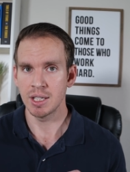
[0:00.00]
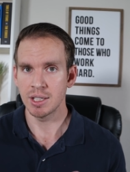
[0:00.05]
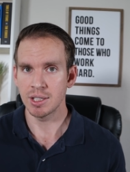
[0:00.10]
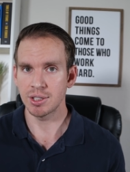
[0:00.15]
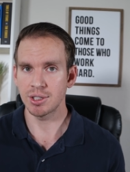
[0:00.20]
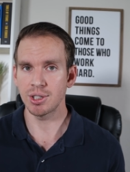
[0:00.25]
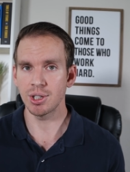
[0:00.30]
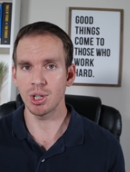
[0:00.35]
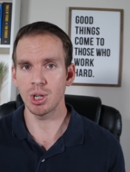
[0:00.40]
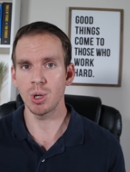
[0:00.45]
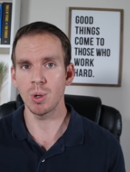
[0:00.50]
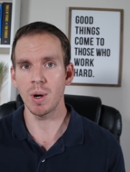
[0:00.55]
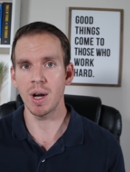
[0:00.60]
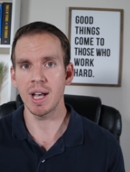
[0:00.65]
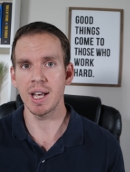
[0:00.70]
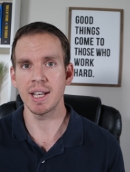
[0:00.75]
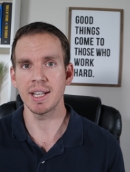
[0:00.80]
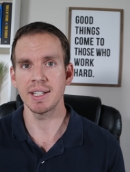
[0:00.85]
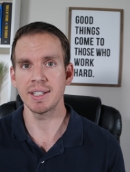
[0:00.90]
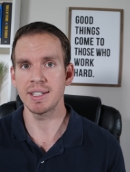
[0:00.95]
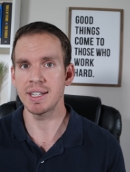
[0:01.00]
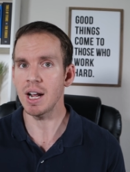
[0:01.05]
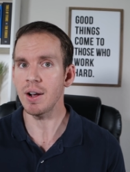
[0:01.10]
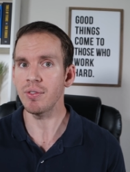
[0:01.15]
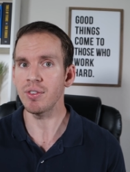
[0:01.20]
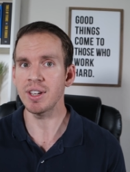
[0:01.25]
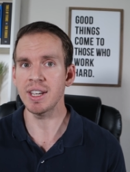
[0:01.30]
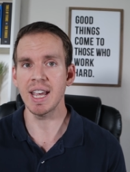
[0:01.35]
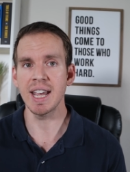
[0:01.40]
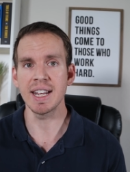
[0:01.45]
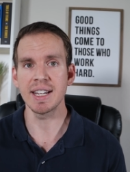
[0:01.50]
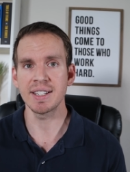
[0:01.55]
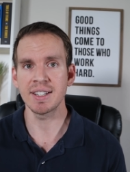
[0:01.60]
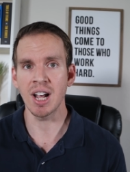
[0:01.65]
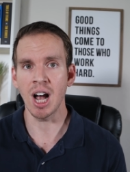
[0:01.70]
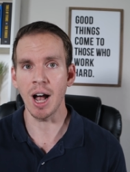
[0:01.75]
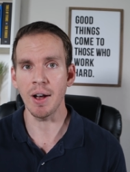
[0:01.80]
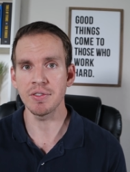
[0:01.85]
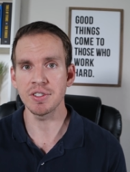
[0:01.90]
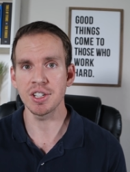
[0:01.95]
So definitely a
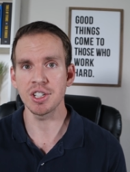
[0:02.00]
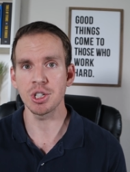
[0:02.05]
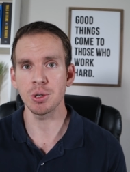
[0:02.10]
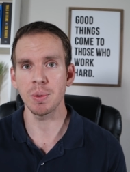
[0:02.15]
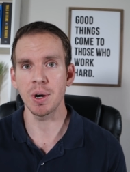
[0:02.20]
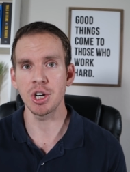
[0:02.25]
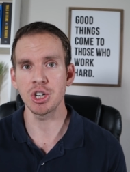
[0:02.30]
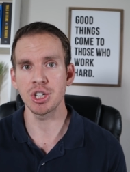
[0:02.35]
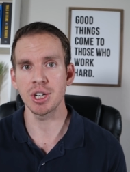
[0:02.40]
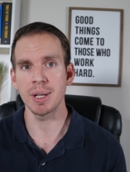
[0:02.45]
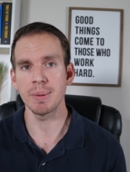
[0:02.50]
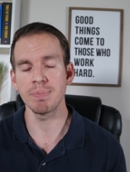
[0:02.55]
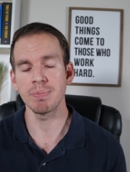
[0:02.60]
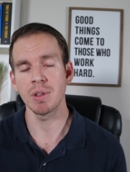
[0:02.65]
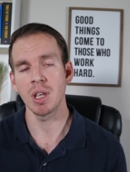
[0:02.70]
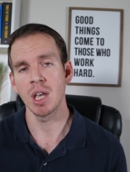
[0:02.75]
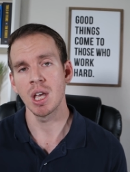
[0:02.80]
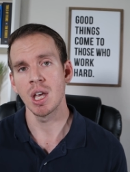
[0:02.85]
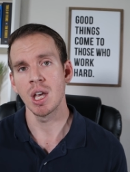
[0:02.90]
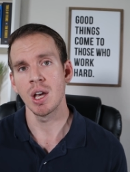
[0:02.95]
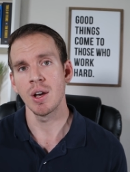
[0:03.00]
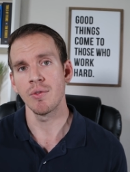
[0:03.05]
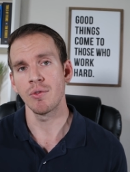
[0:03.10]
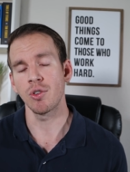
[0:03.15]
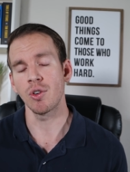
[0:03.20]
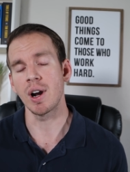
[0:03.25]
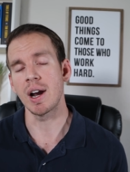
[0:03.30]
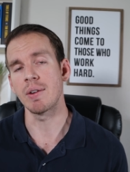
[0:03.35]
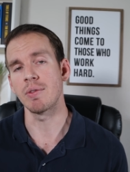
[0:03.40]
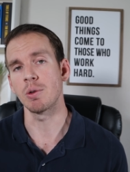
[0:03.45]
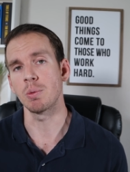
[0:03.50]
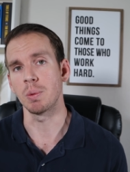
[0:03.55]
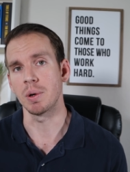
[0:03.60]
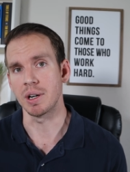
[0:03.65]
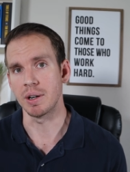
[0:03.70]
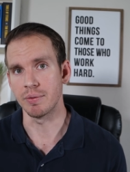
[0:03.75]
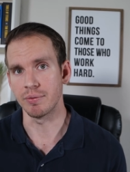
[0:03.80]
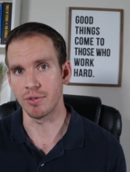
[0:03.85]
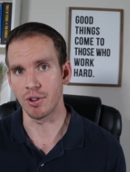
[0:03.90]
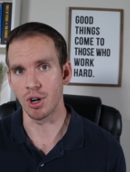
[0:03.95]
tough situation for
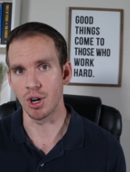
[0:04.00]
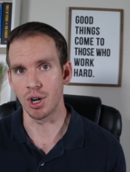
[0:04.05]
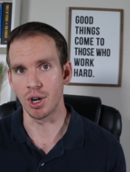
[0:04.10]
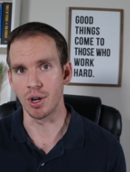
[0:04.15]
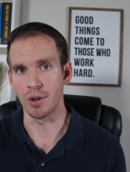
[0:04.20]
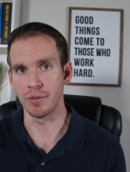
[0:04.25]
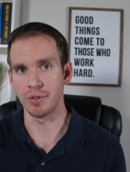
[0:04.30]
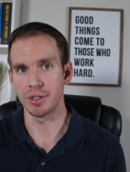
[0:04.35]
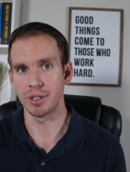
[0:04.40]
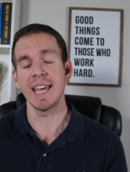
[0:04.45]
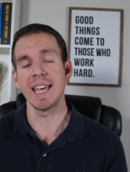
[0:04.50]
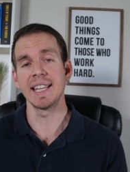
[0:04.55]
everyone involved.